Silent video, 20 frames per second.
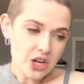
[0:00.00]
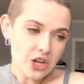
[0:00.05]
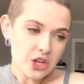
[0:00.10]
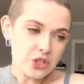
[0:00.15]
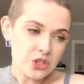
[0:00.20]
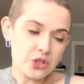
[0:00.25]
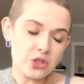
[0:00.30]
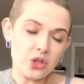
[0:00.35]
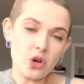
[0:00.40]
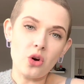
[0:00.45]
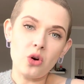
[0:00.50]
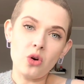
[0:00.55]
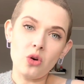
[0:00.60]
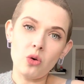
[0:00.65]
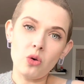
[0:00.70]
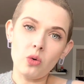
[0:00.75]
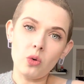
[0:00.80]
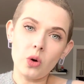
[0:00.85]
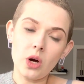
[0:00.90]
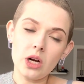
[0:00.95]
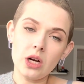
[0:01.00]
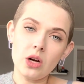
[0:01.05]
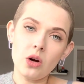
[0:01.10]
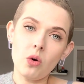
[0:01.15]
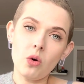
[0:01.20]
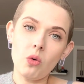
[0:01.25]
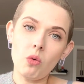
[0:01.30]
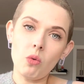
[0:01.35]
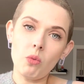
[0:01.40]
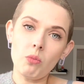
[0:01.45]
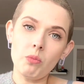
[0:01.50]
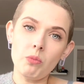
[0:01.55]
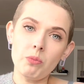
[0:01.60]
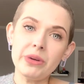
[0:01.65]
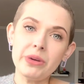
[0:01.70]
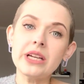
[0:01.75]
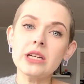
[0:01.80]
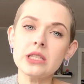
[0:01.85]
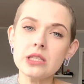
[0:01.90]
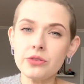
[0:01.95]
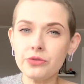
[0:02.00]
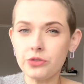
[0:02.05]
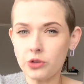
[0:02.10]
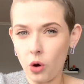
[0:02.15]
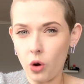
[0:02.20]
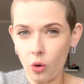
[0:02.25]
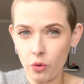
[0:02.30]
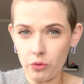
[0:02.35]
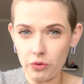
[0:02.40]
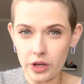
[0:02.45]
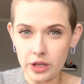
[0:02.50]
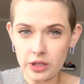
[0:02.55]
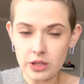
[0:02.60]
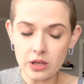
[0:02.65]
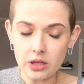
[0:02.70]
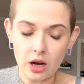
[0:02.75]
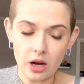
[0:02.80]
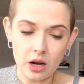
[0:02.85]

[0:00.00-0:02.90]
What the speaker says: So because of COVID,